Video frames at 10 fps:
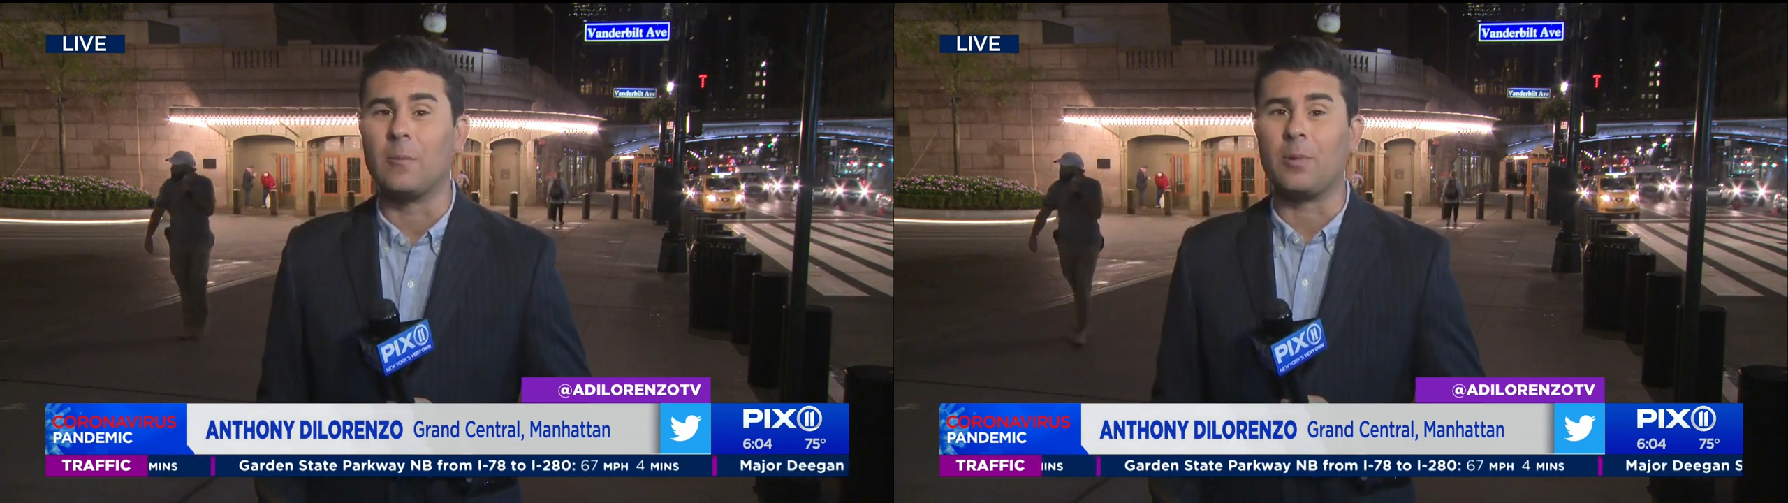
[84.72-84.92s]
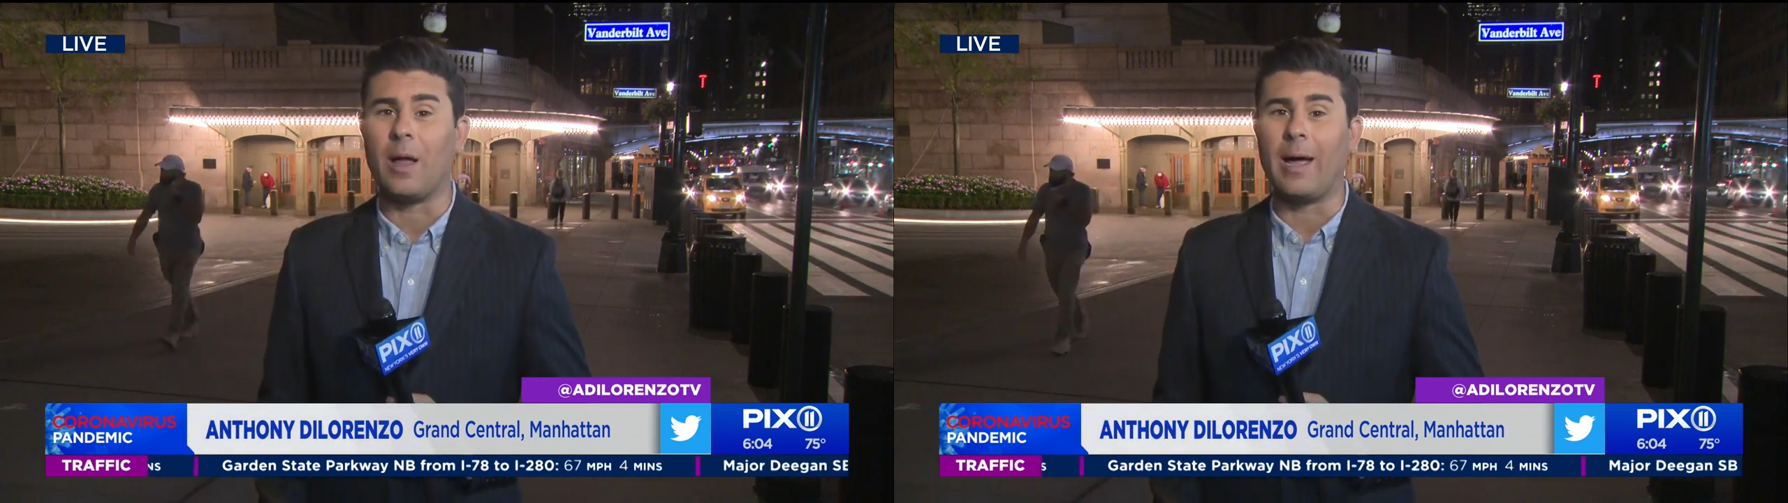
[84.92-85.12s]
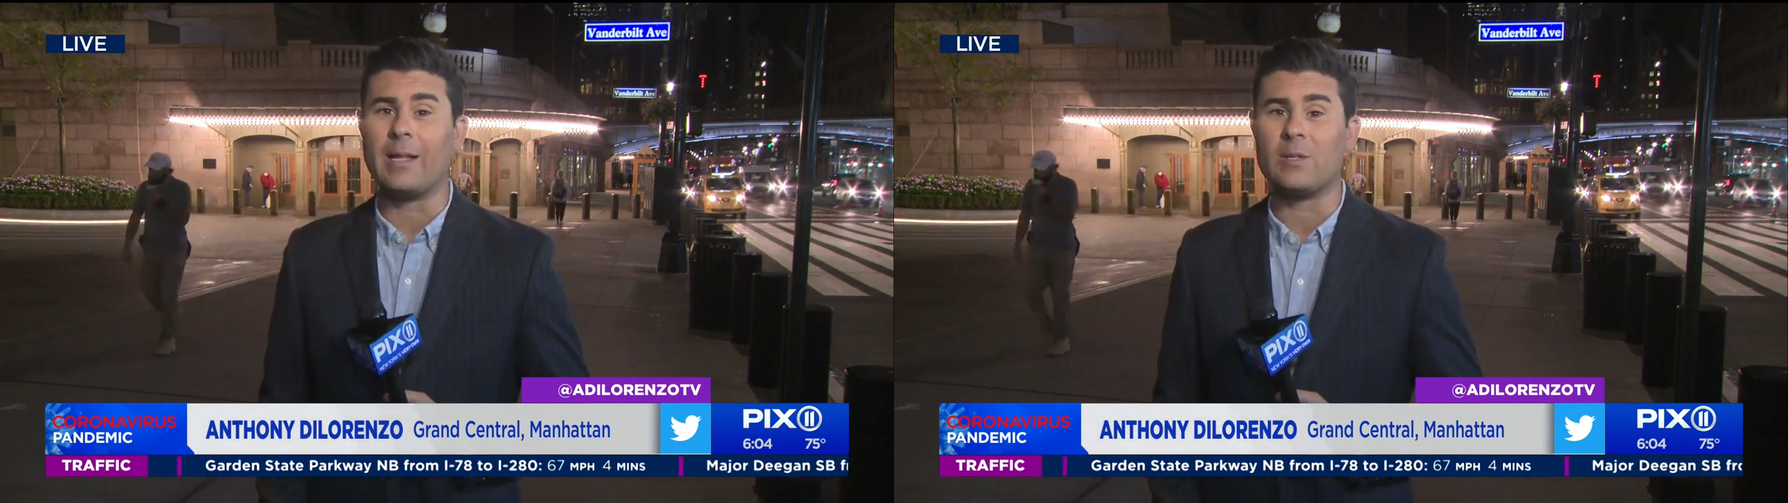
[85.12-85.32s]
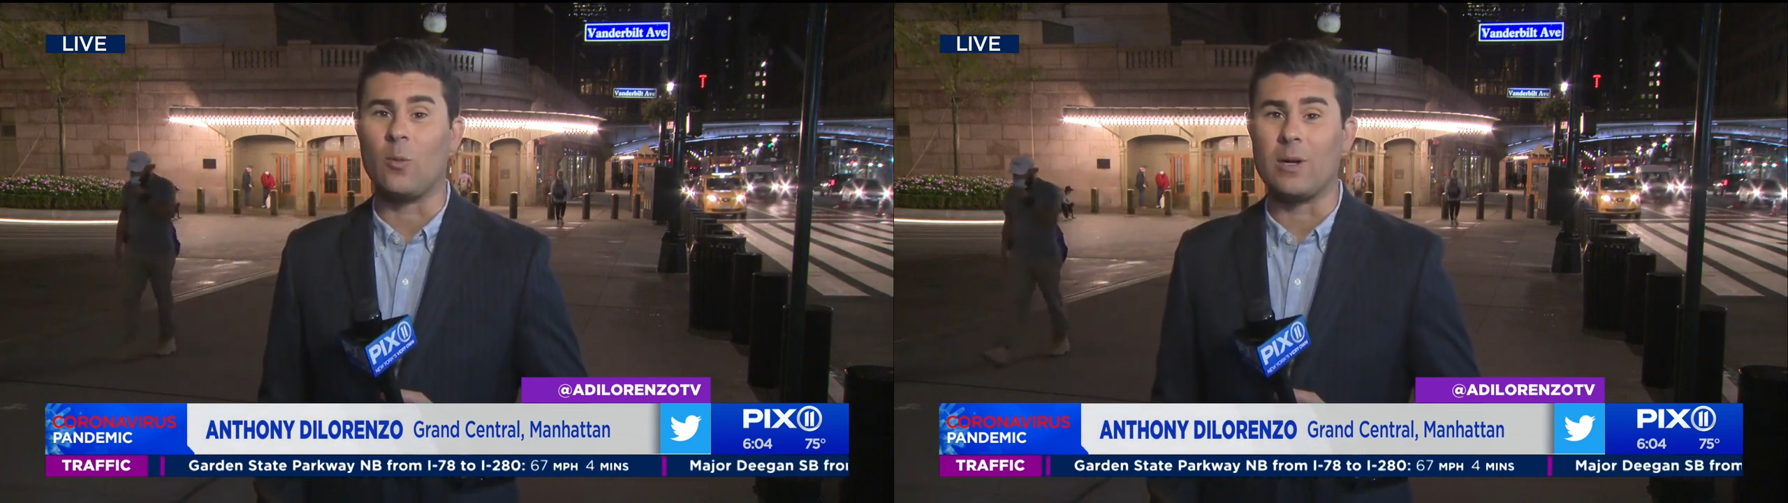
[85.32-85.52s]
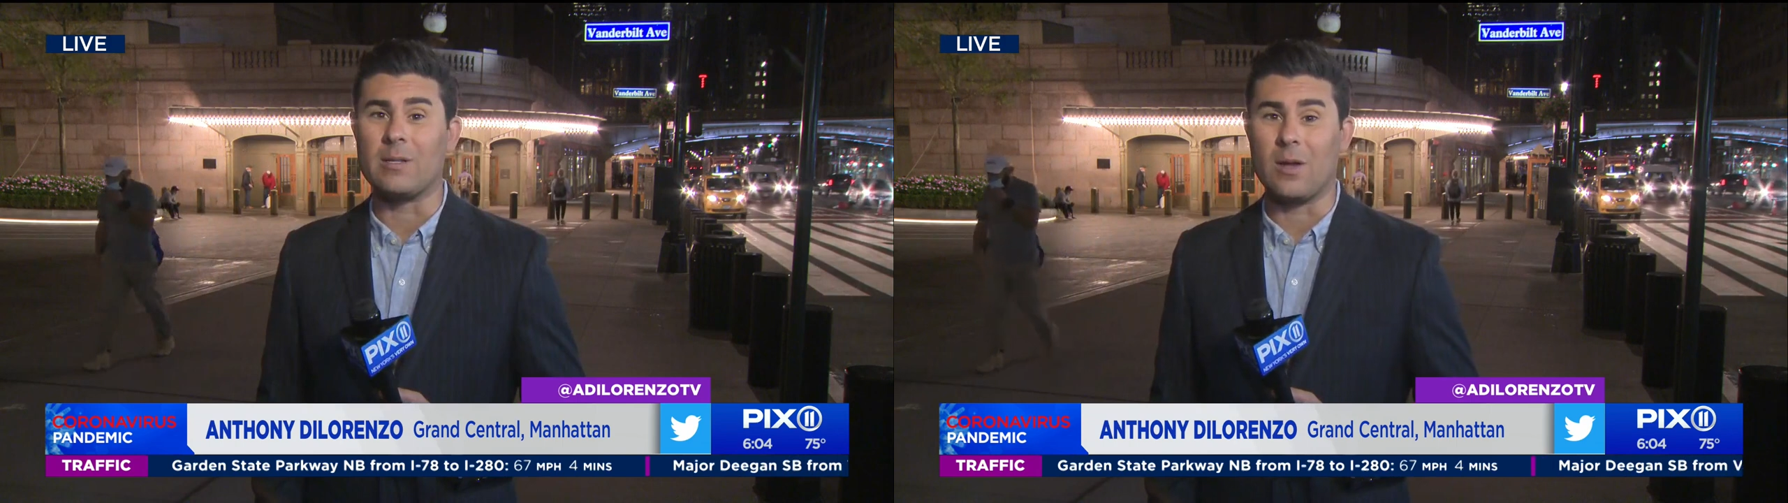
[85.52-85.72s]
compliance
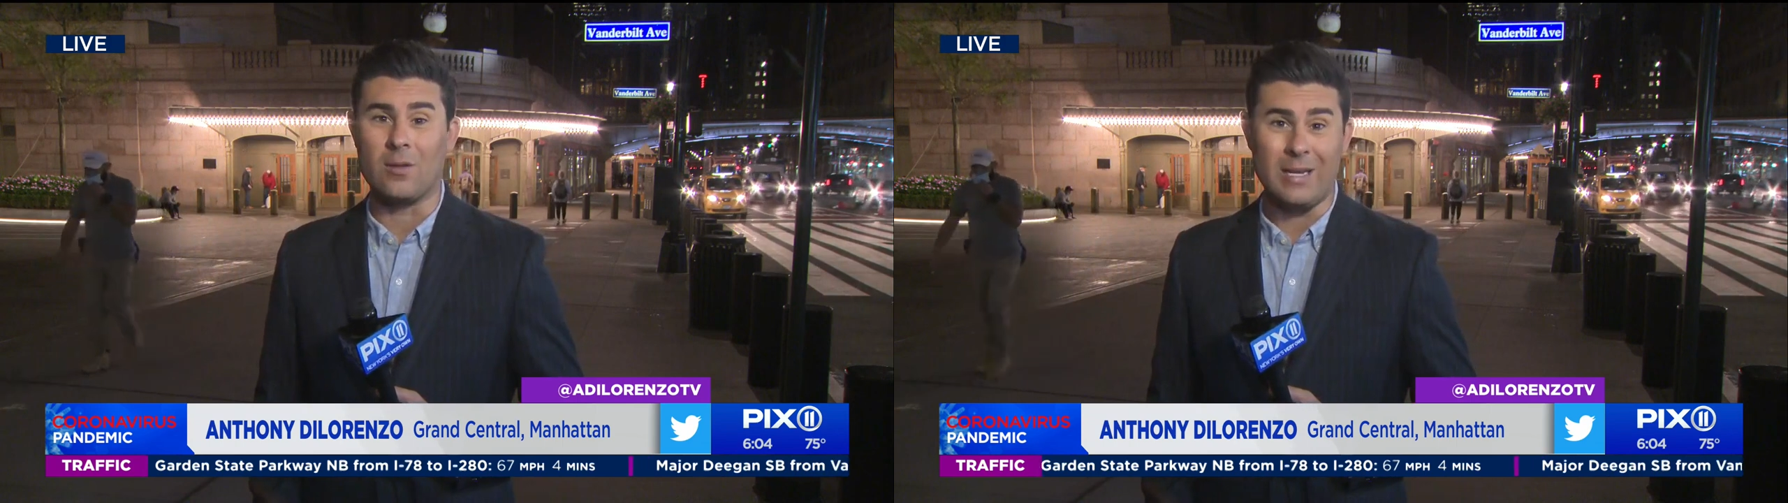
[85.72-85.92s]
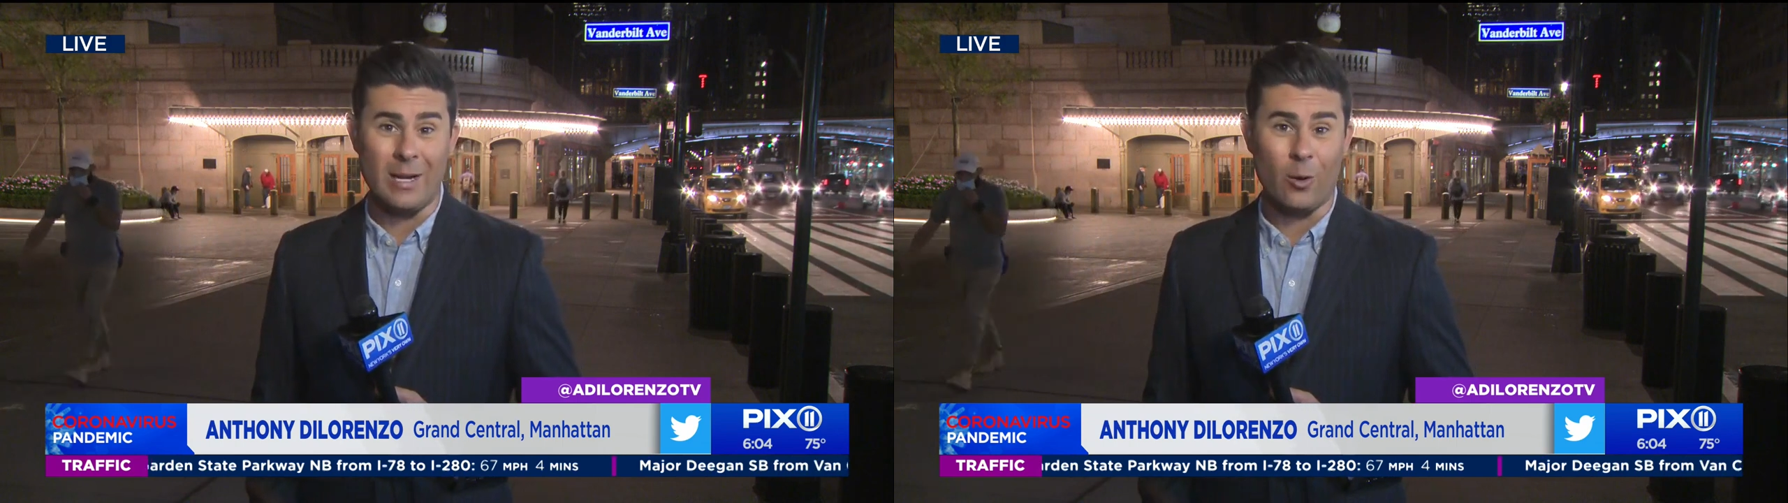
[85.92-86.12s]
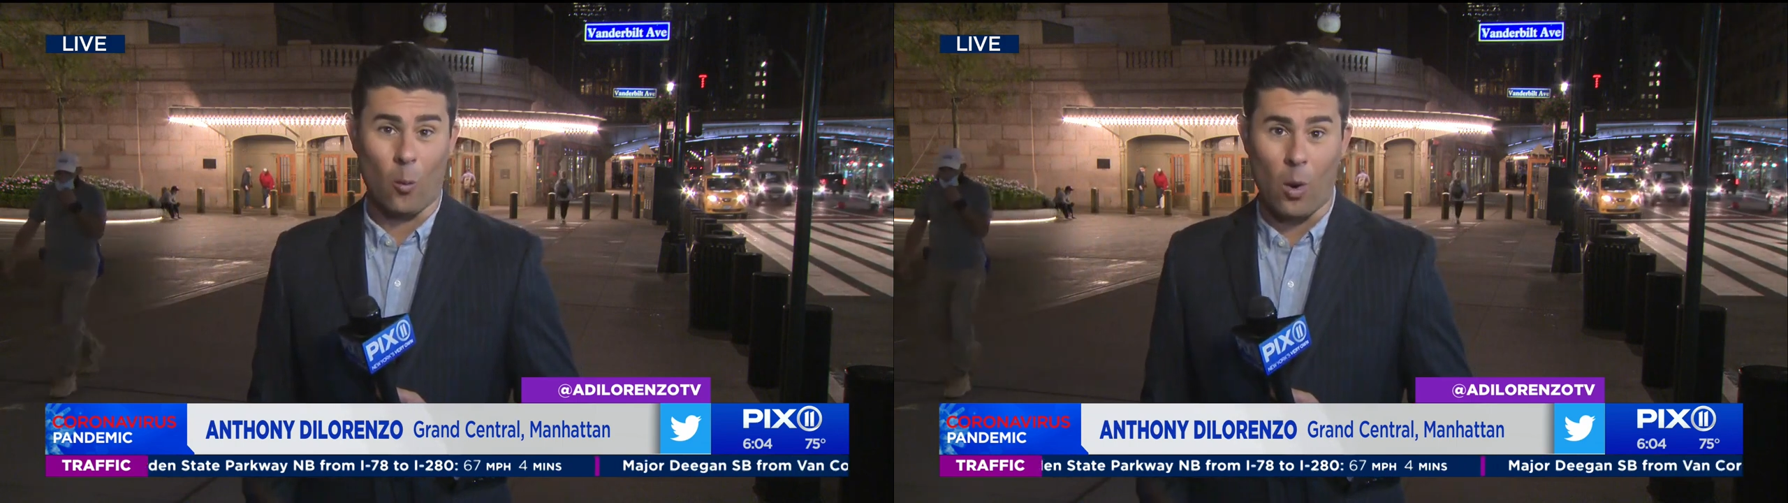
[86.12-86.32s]
was near